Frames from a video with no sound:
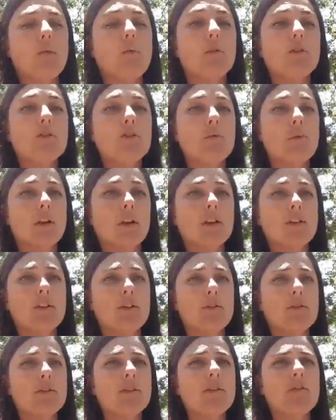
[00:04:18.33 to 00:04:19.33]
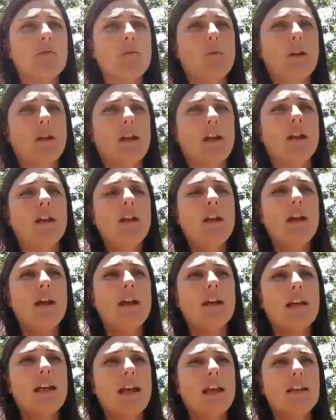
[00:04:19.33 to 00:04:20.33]
What you want to do is you want to,
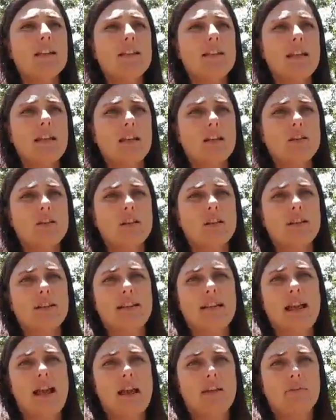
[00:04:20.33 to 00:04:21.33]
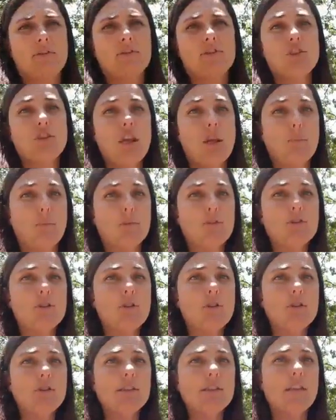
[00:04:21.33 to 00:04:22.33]
again, take a look at the average
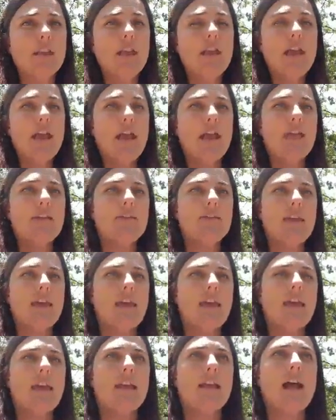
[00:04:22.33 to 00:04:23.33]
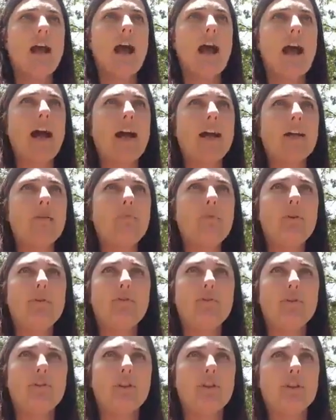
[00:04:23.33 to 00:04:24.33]
temperatures, and then I
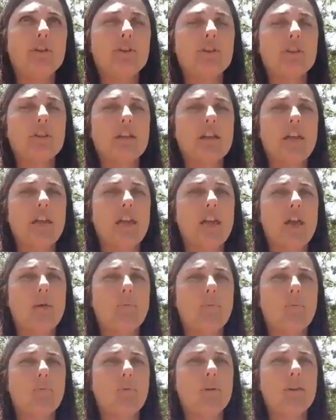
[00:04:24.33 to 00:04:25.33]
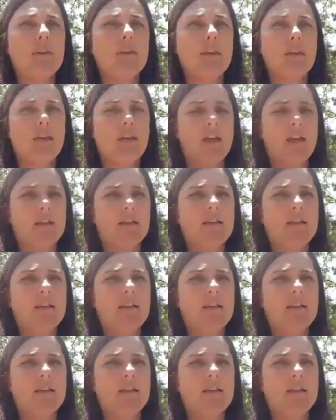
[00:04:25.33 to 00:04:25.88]
prefer to camp when the